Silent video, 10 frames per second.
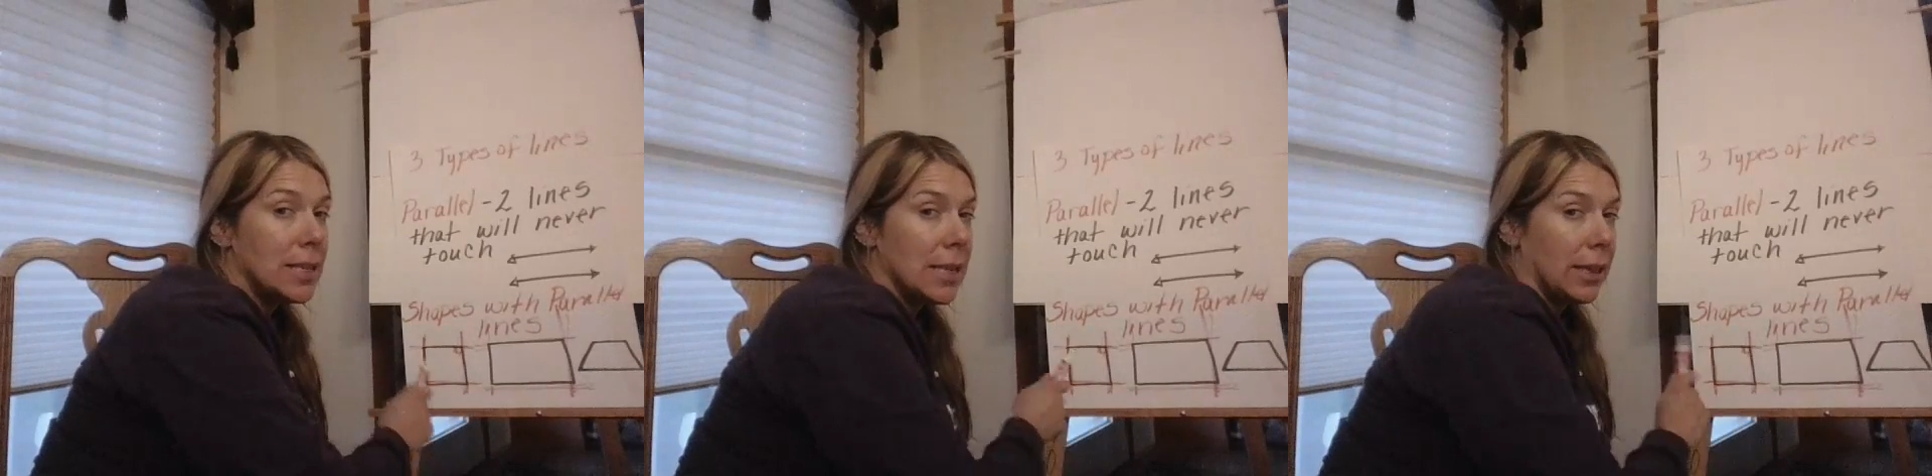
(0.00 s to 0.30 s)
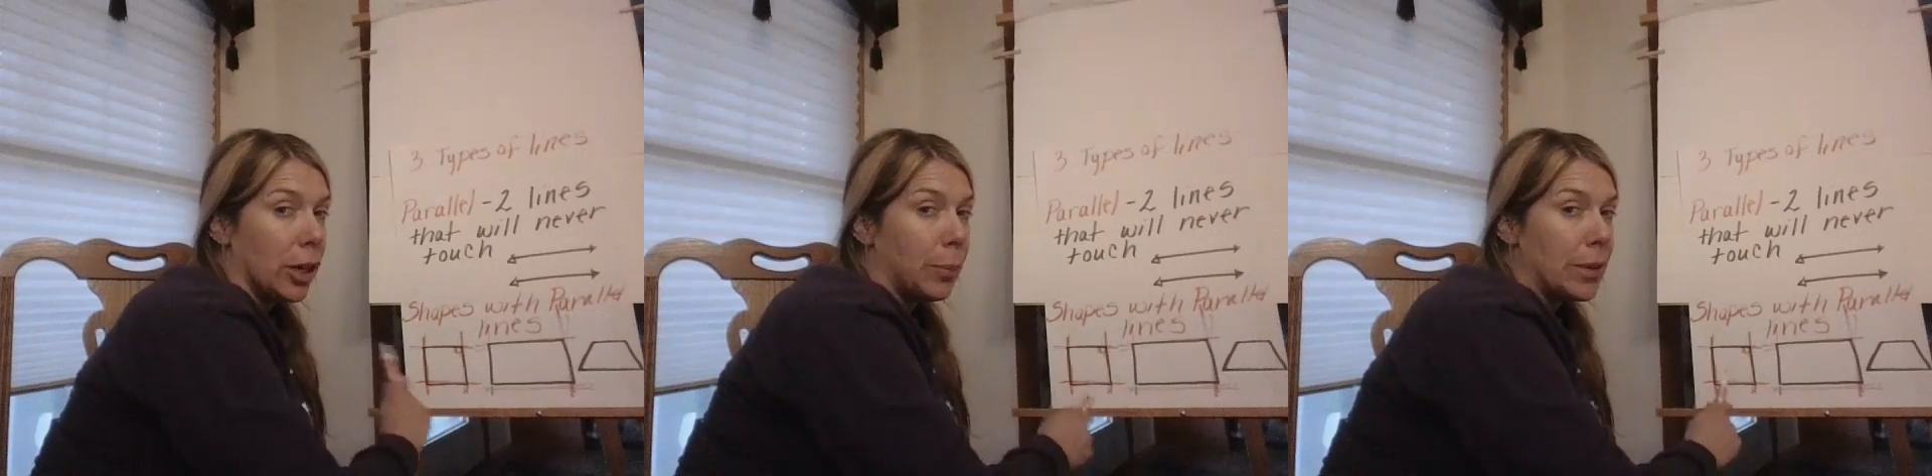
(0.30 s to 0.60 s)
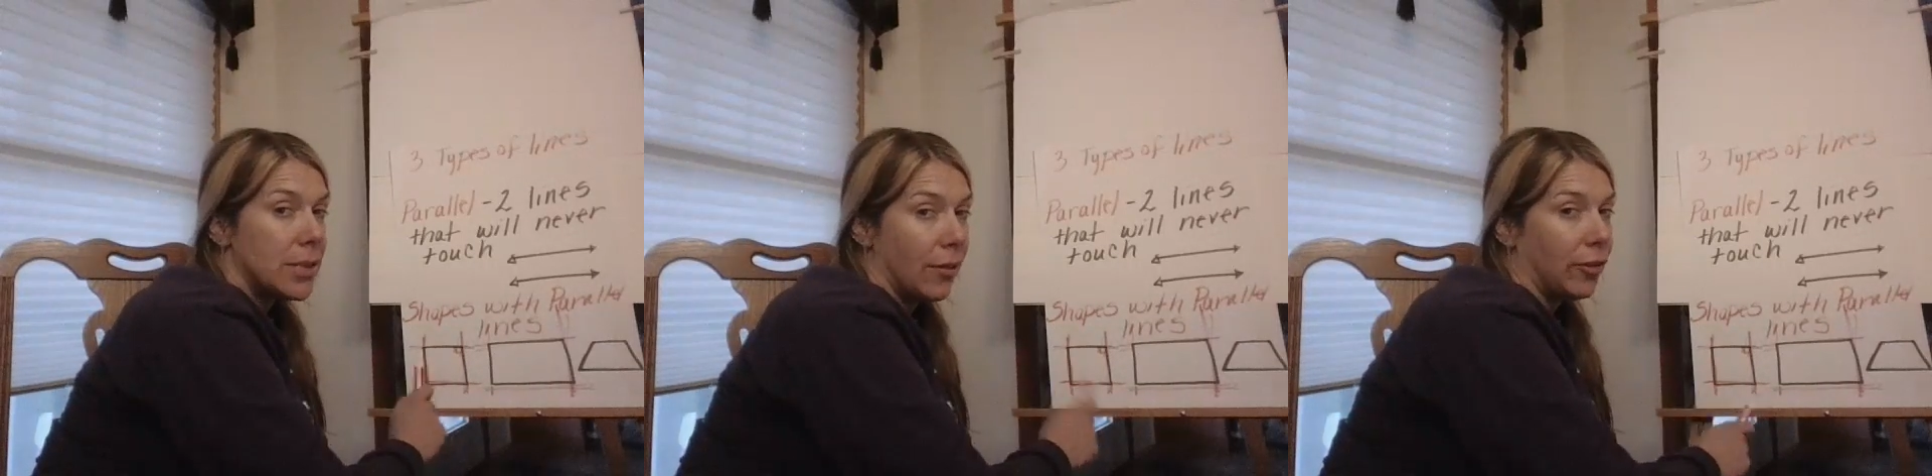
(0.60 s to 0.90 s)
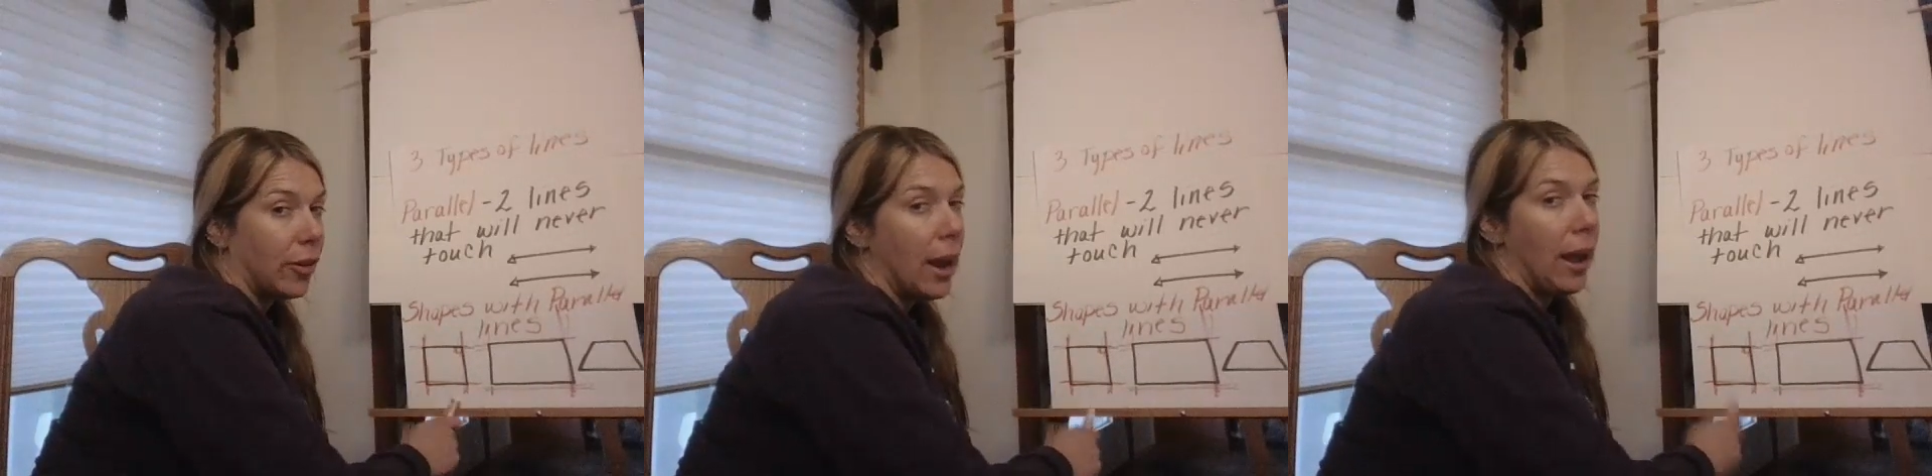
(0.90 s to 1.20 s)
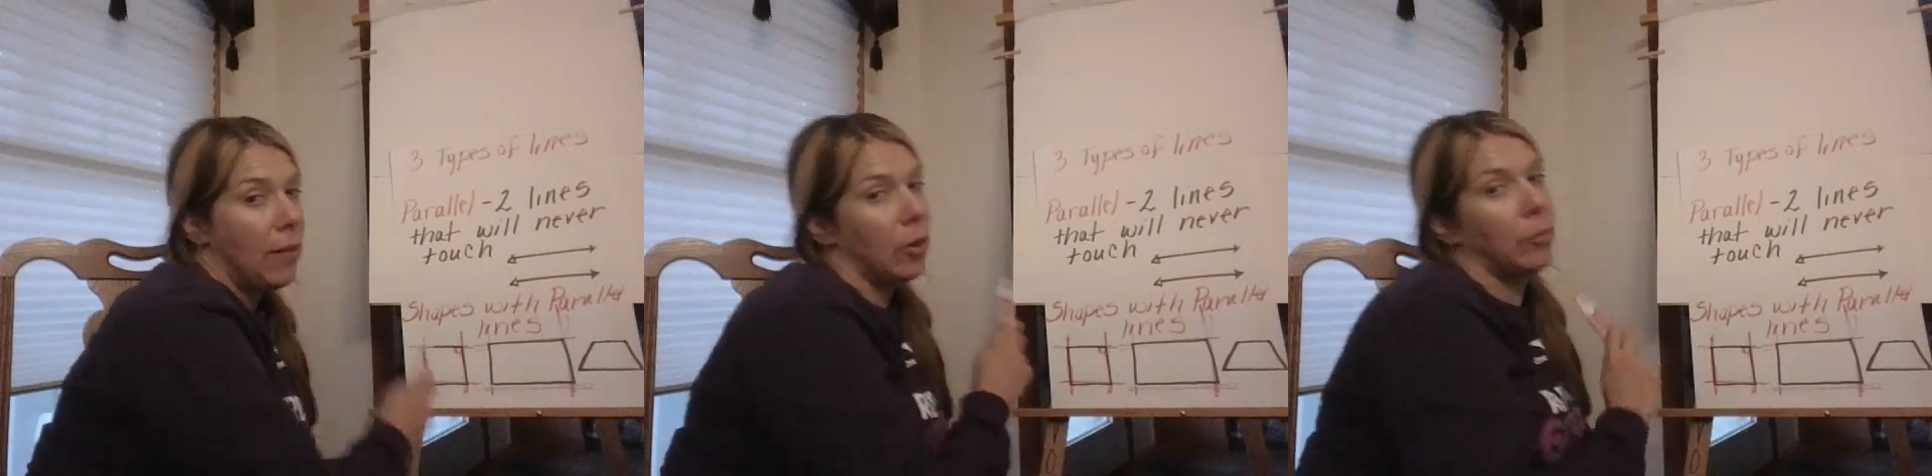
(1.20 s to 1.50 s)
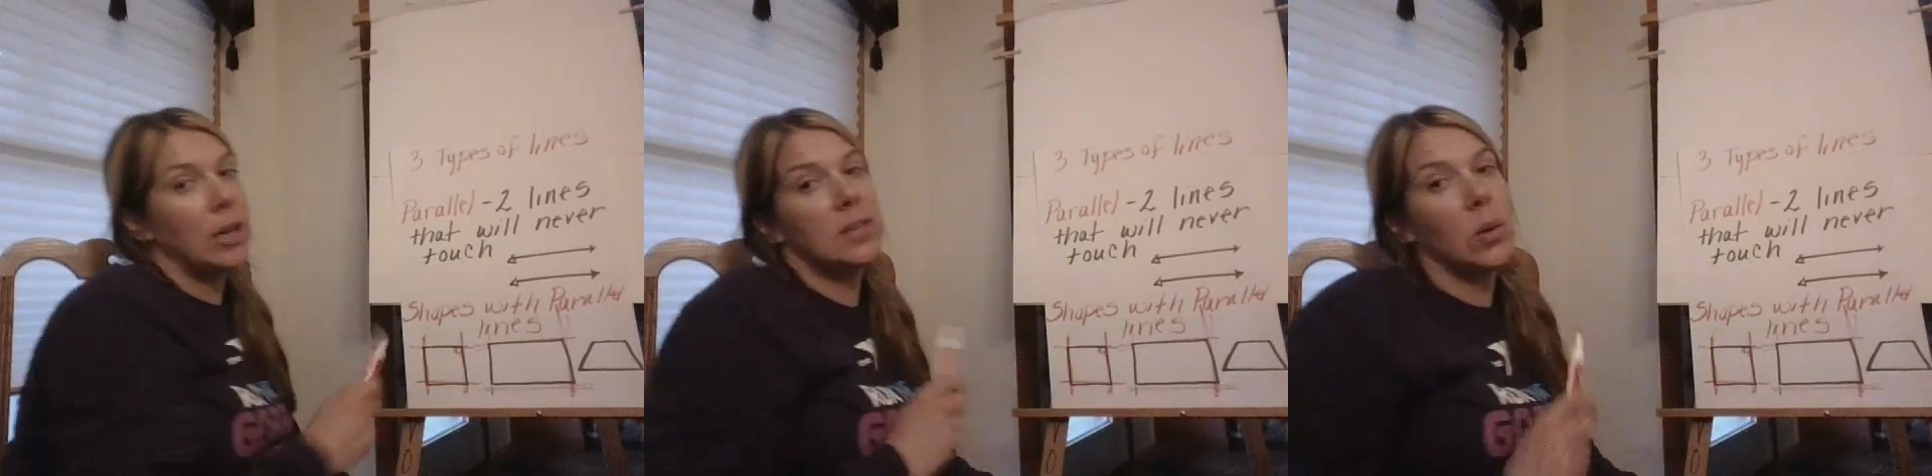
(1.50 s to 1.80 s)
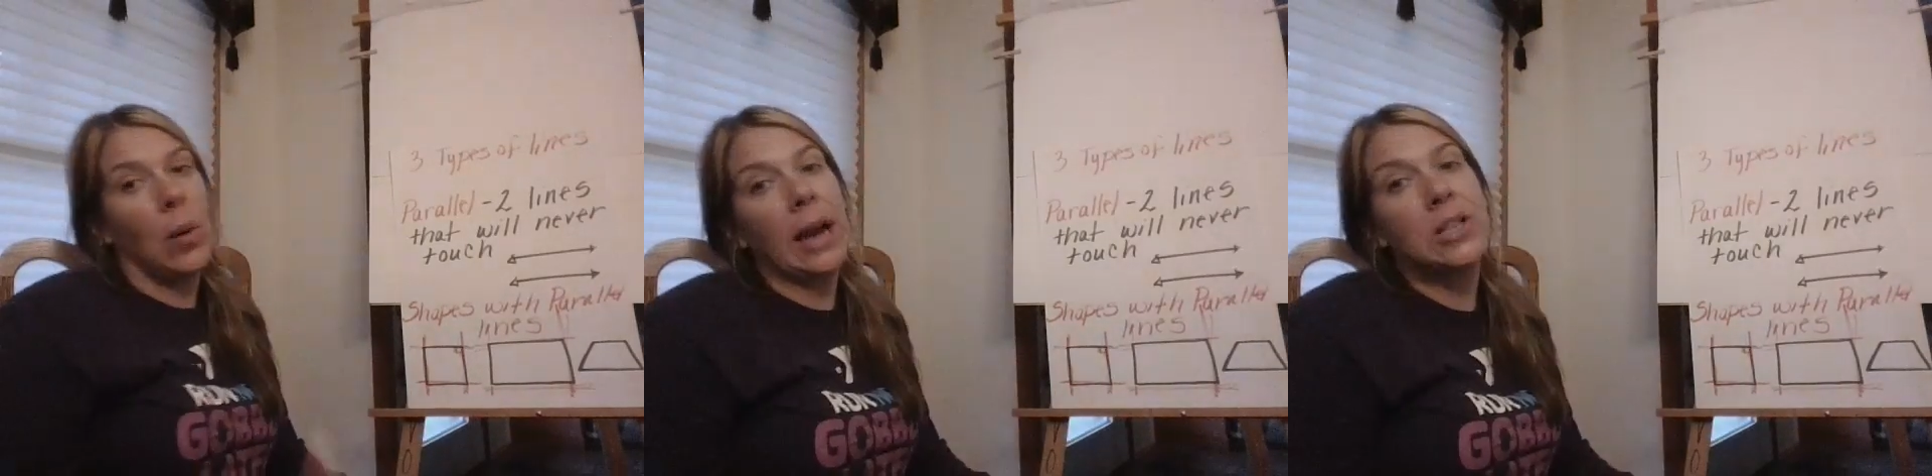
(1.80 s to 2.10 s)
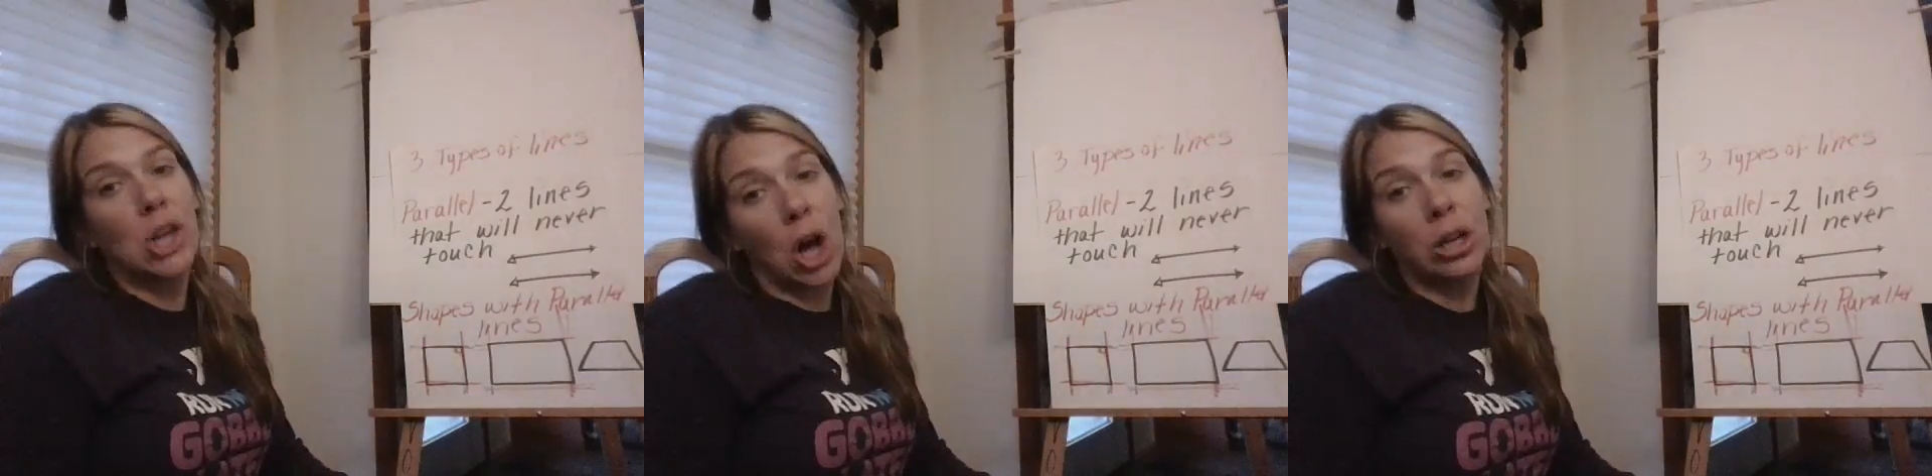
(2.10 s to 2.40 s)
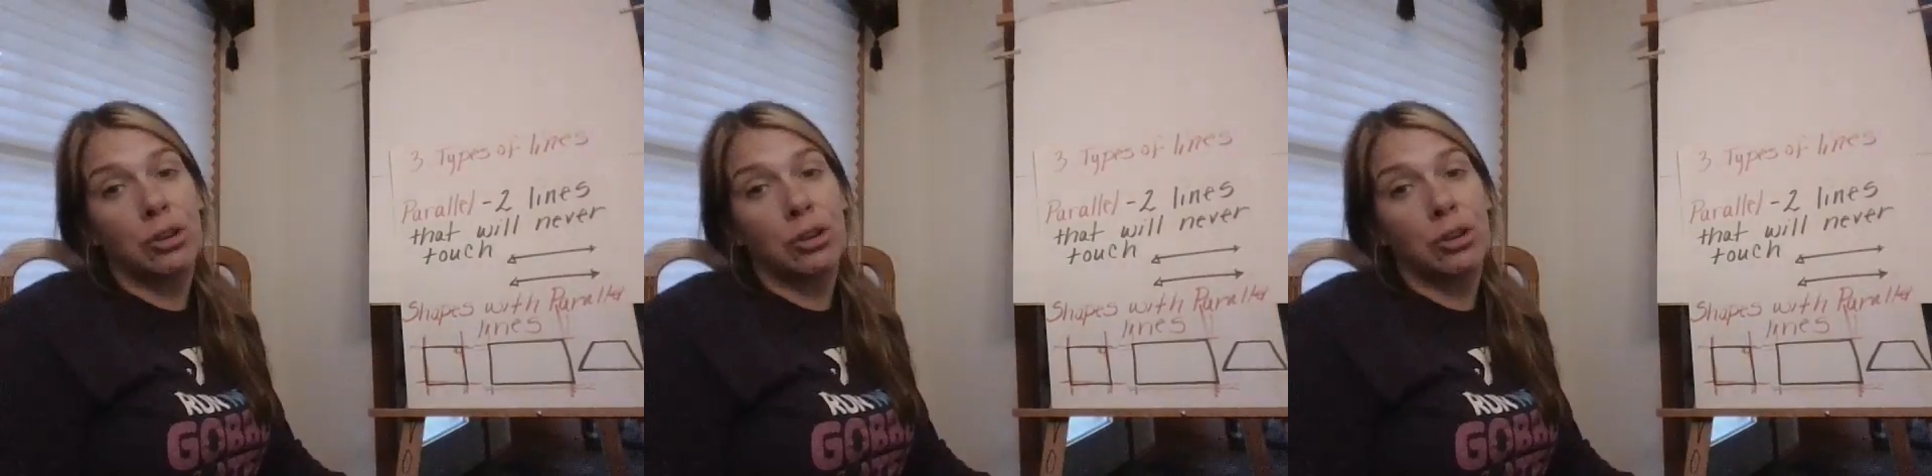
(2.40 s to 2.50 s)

is a little bit different. And the reason why it's called